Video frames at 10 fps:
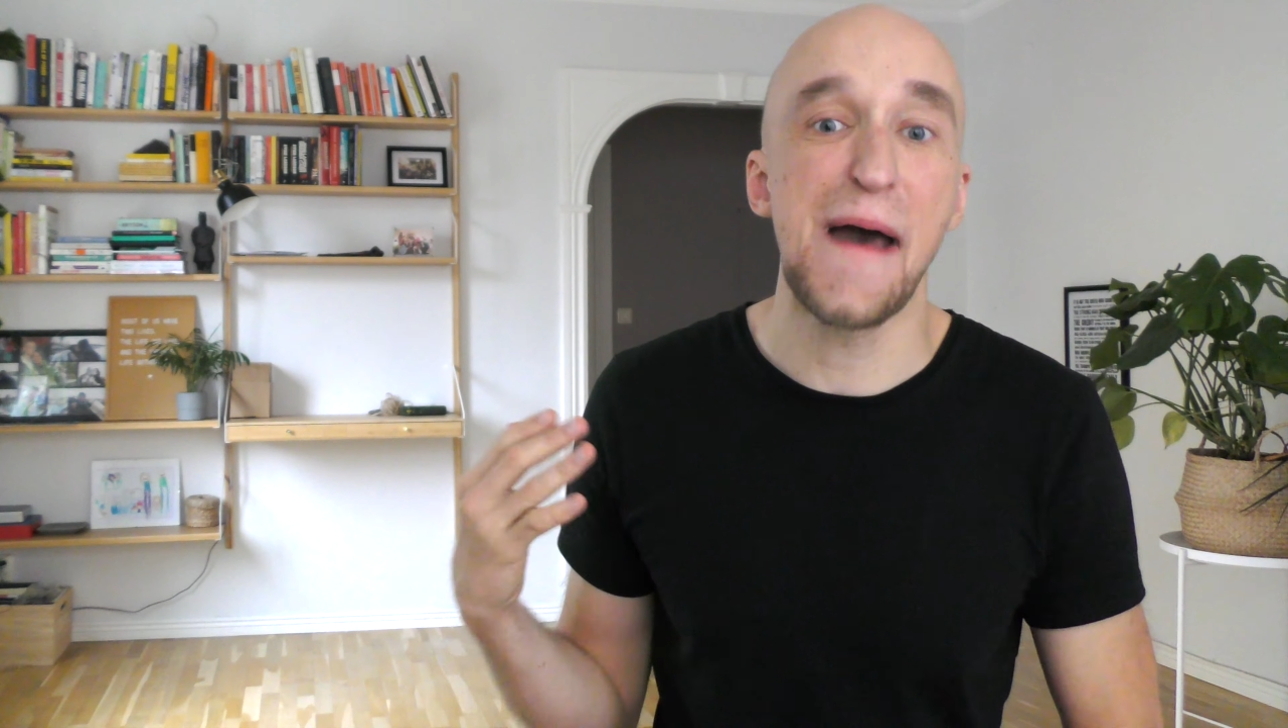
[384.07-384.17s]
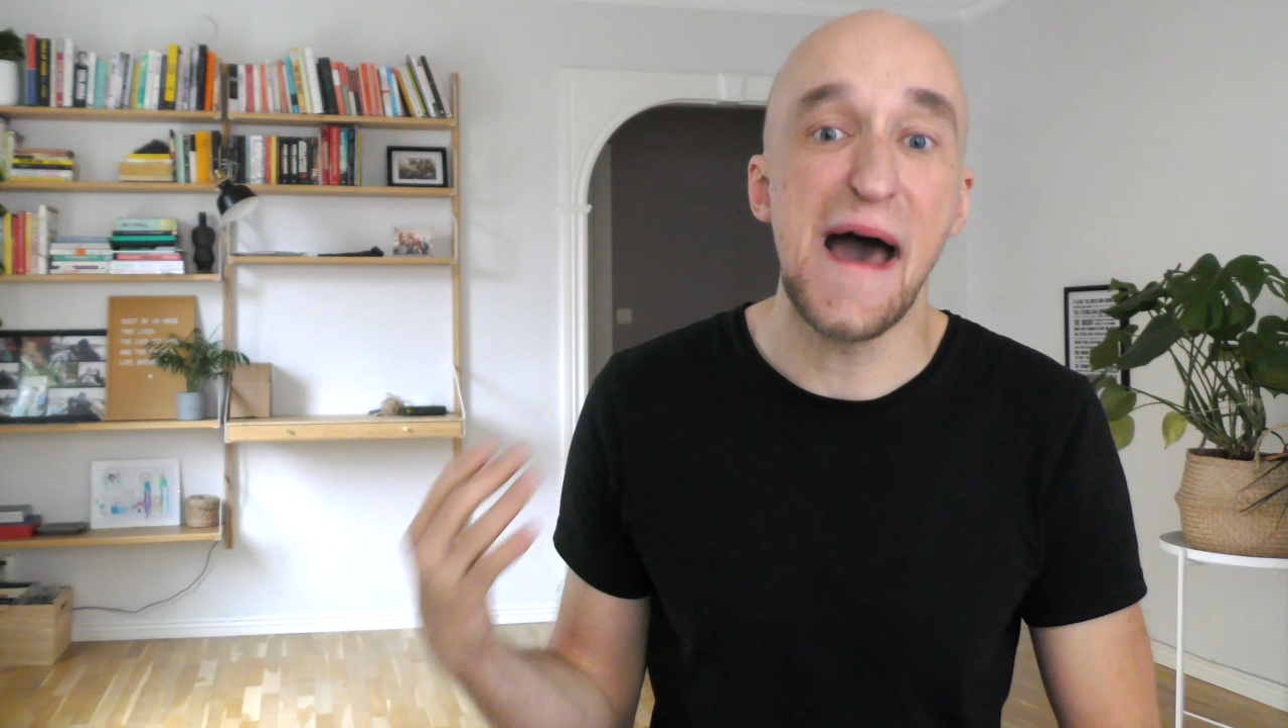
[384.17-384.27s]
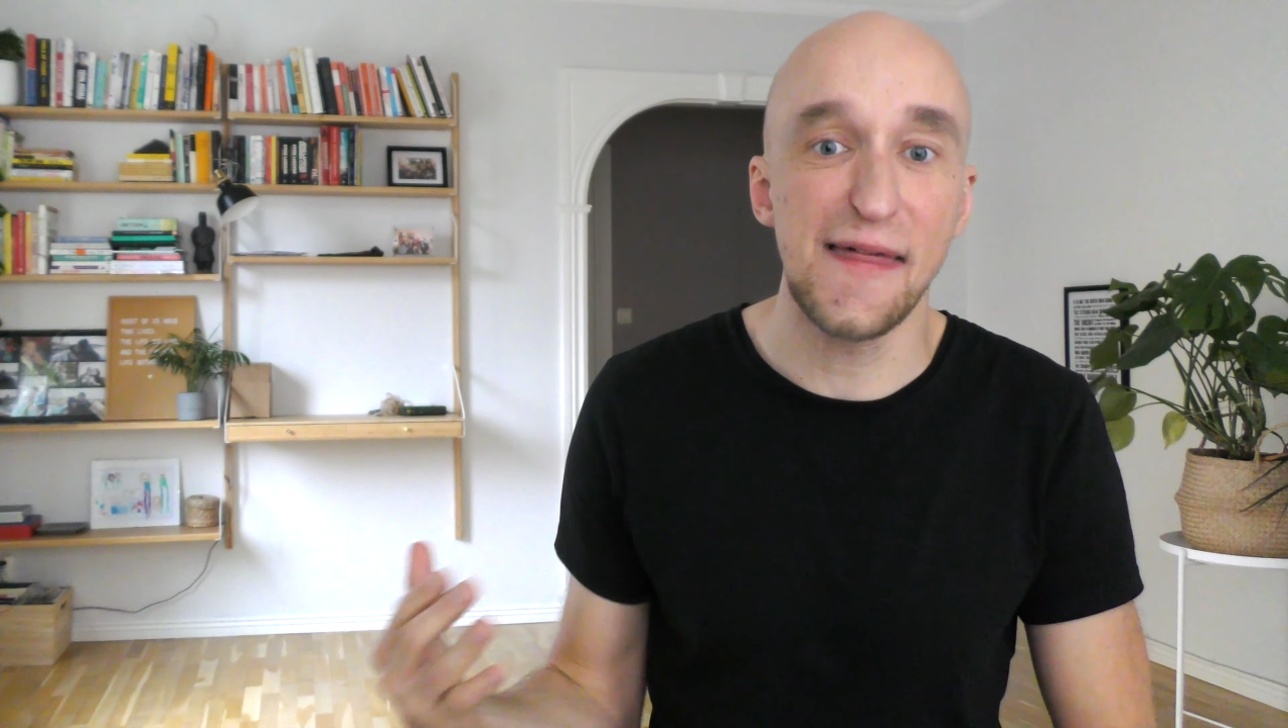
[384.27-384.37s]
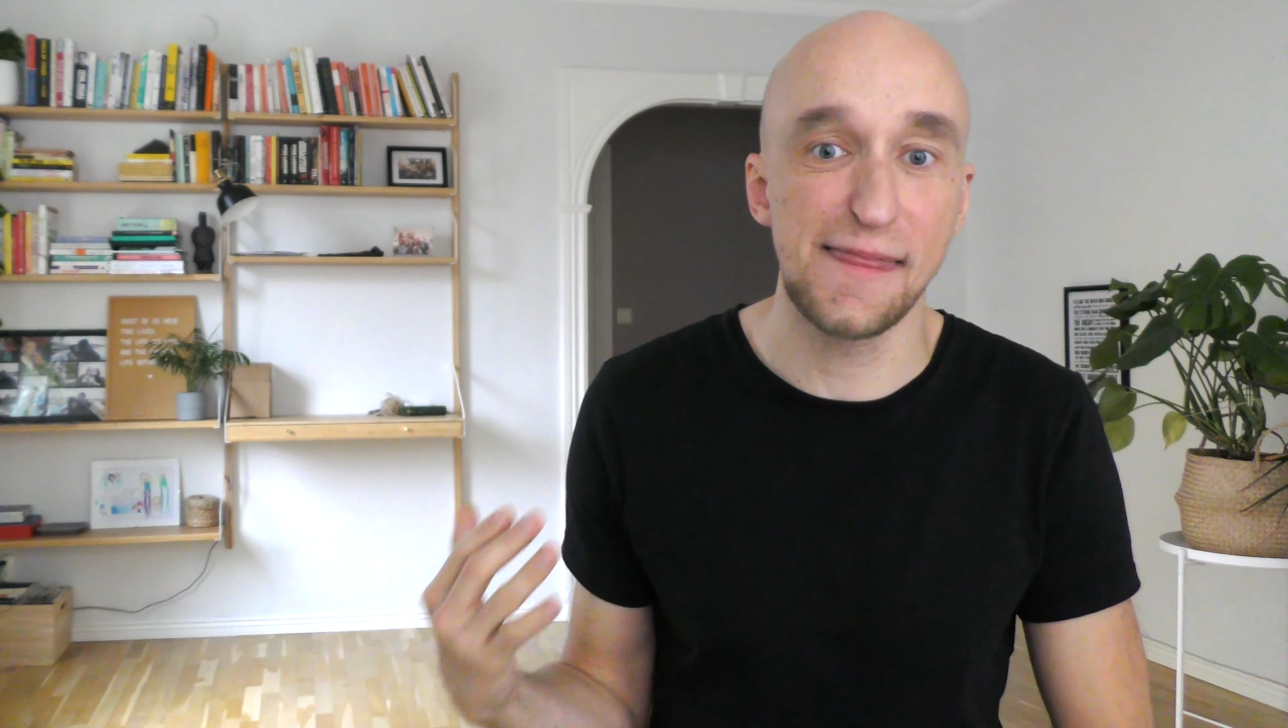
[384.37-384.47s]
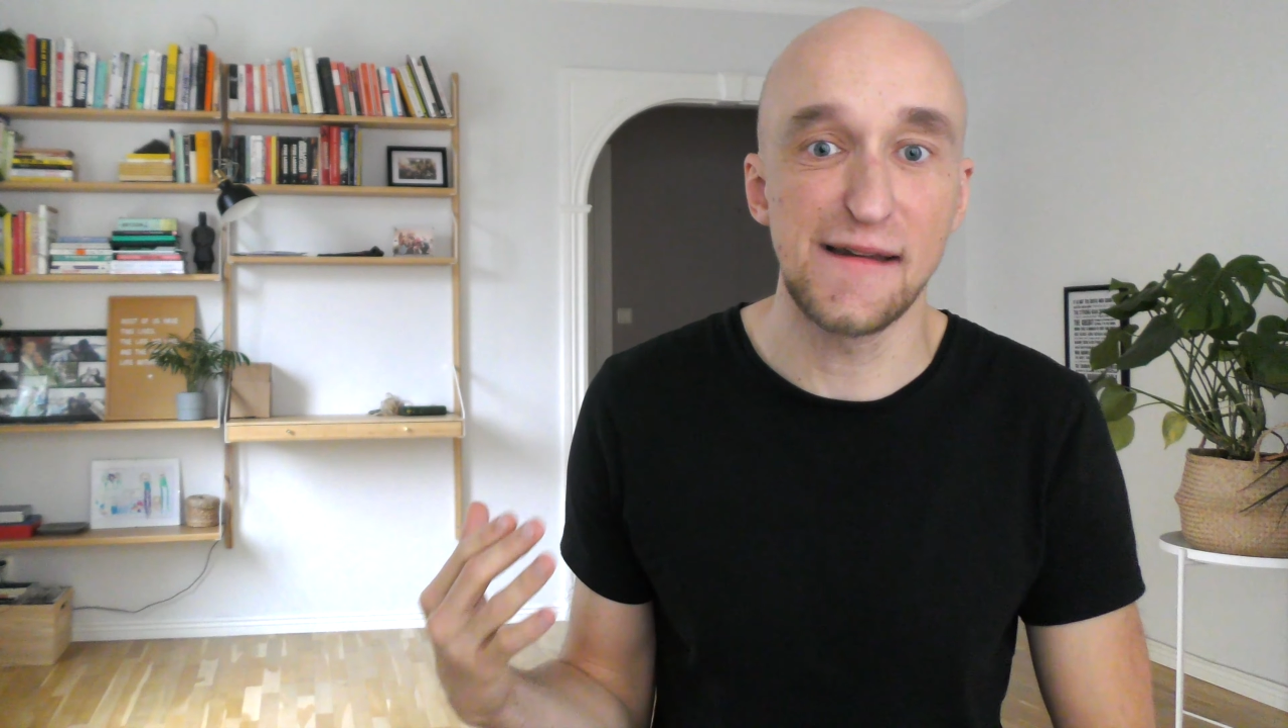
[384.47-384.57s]

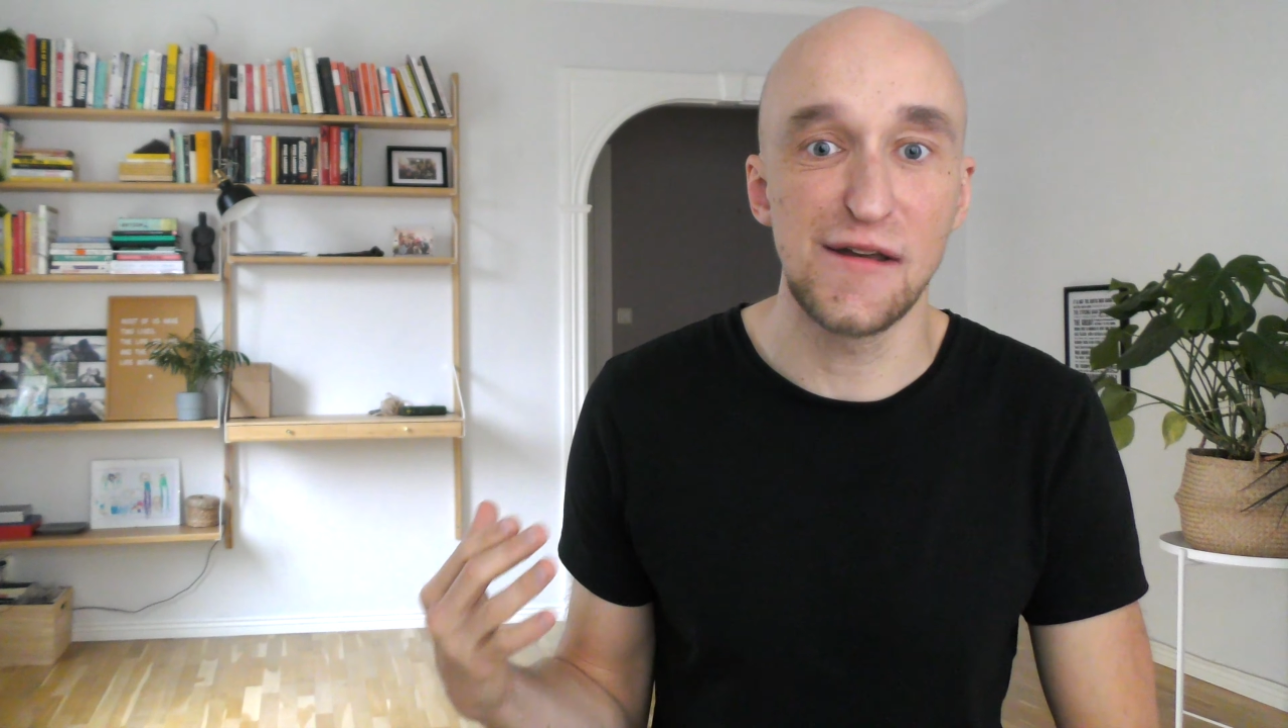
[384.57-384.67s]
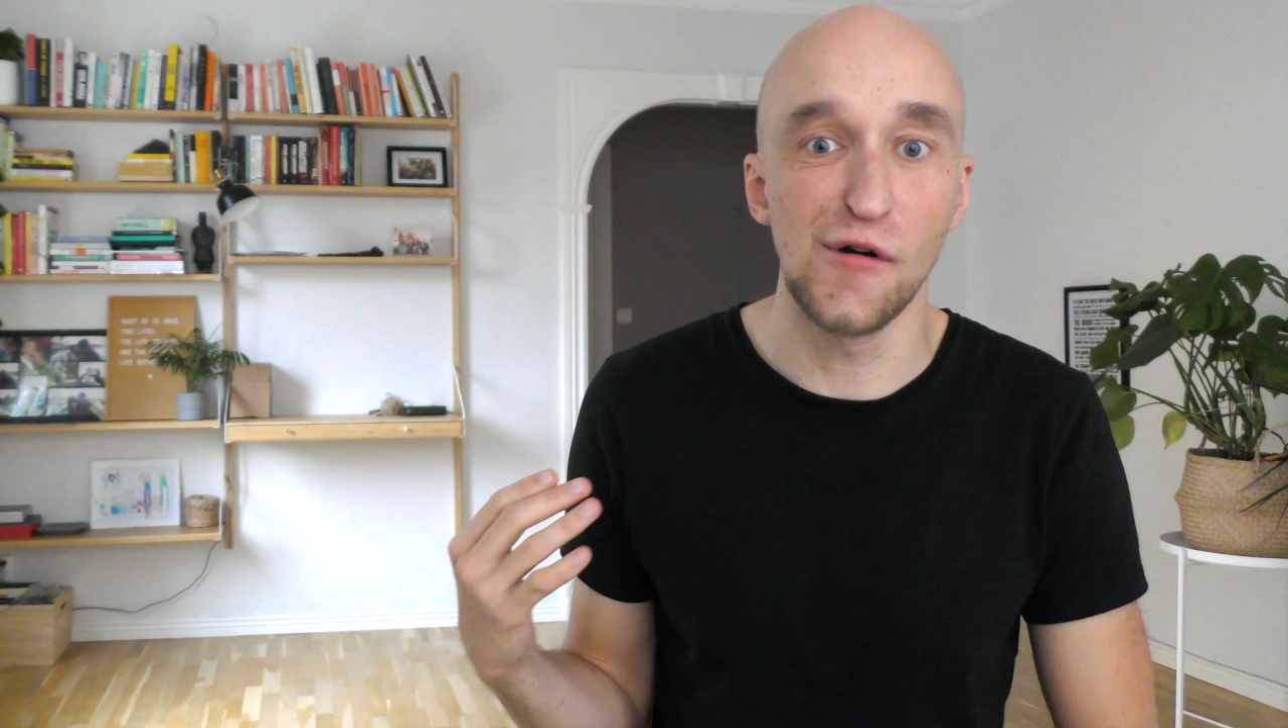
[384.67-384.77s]
path that